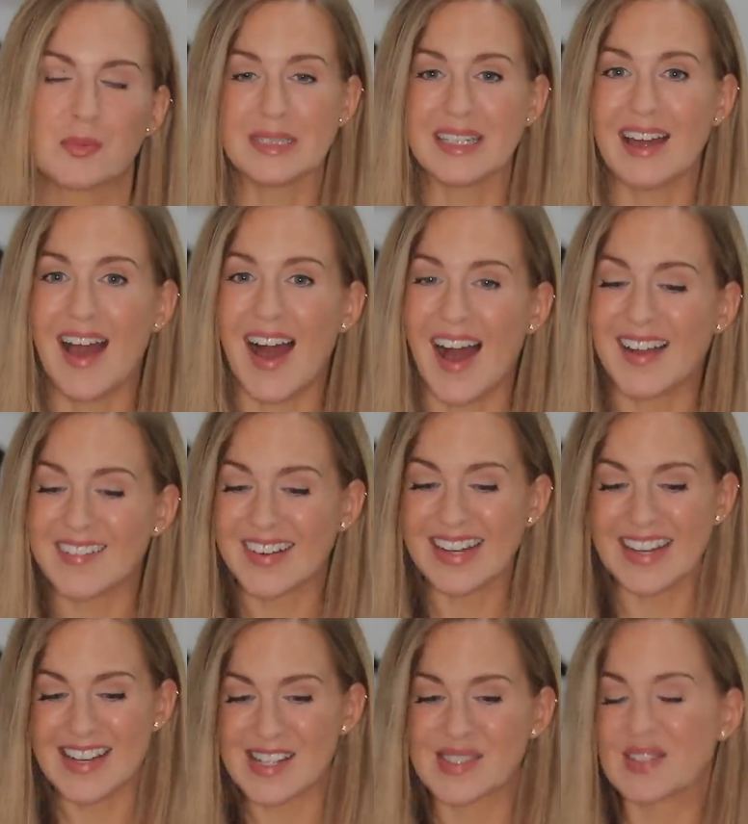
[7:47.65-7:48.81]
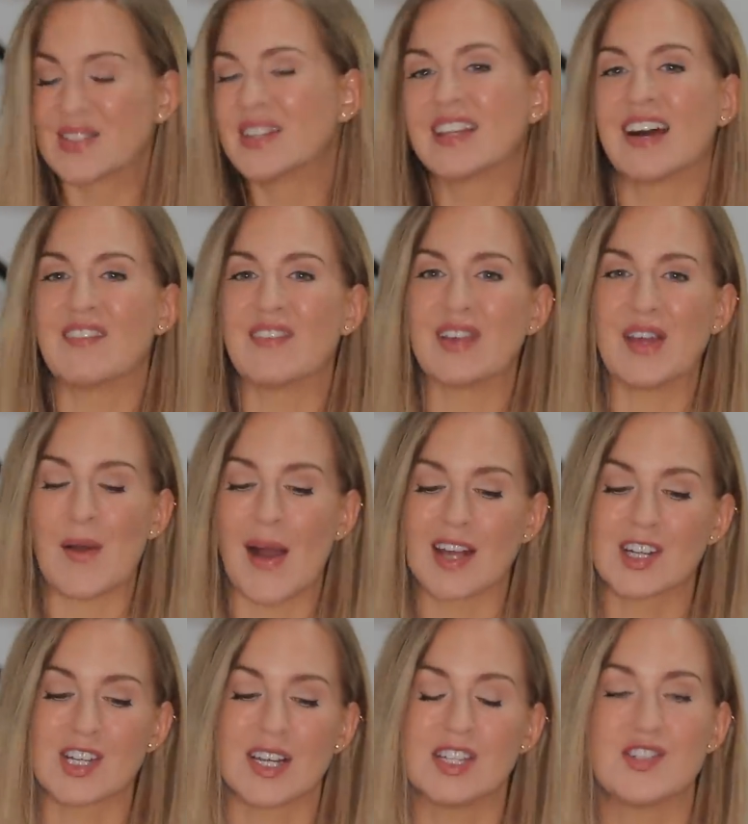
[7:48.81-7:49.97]
But yeah, I really enjoyed that video
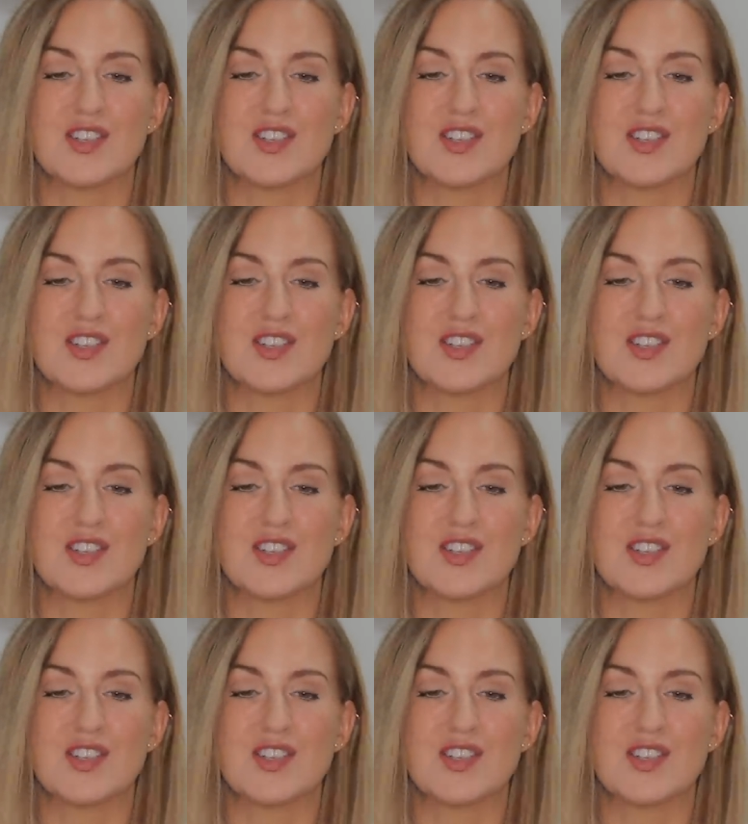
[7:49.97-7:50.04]
actually.